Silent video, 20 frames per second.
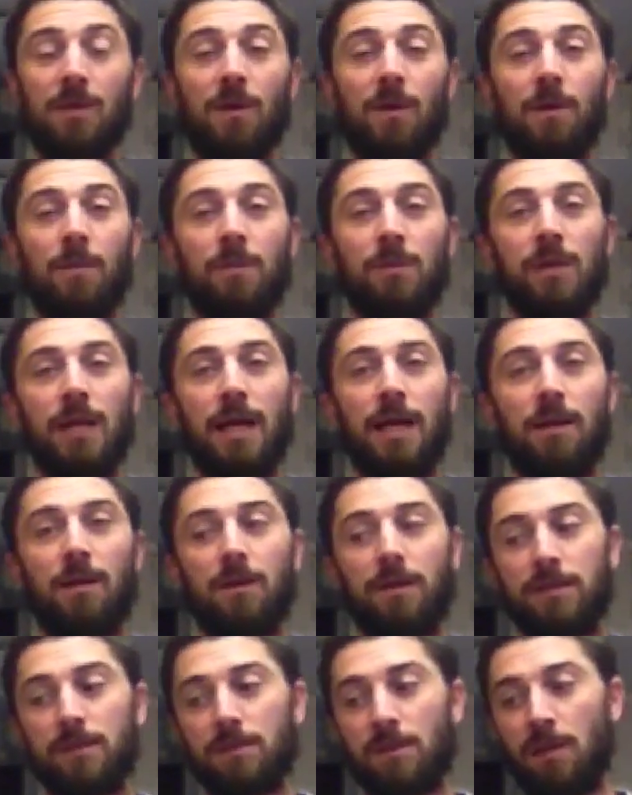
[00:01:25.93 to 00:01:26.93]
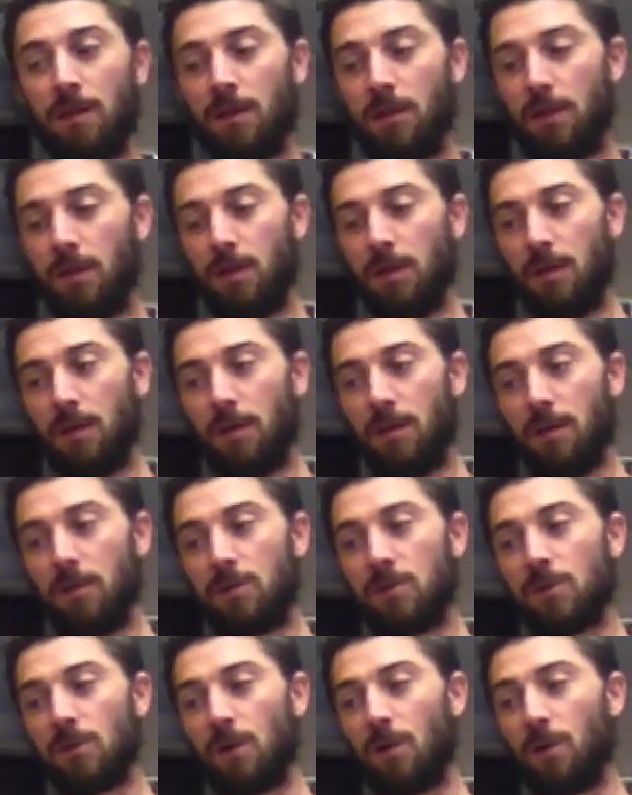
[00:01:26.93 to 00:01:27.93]
herbal allies.
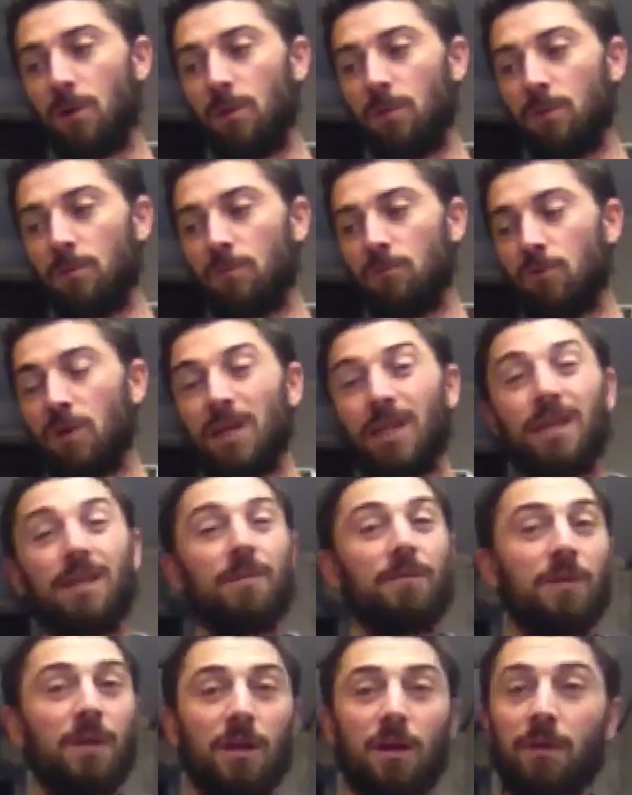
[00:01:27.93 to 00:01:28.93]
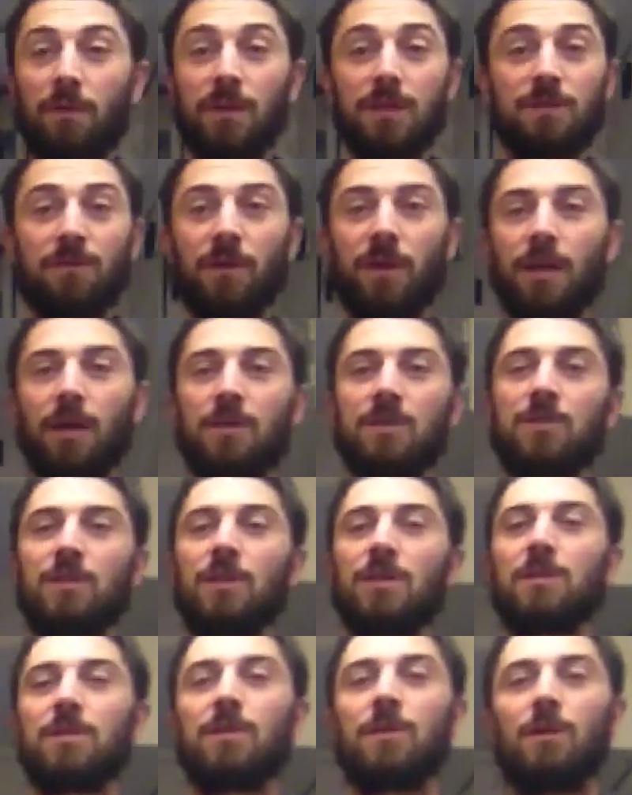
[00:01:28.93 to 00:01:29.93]
So really, you know, this video is
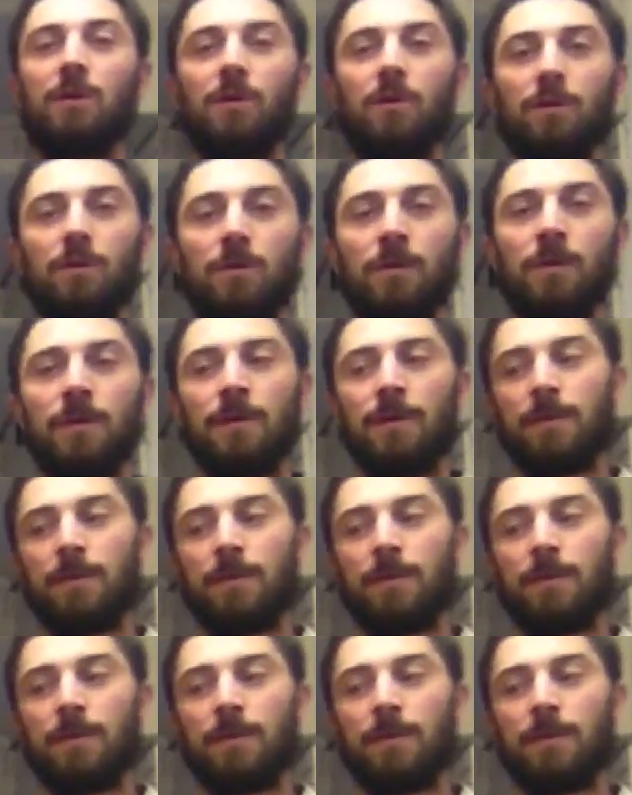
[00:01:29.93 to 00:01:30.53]
just to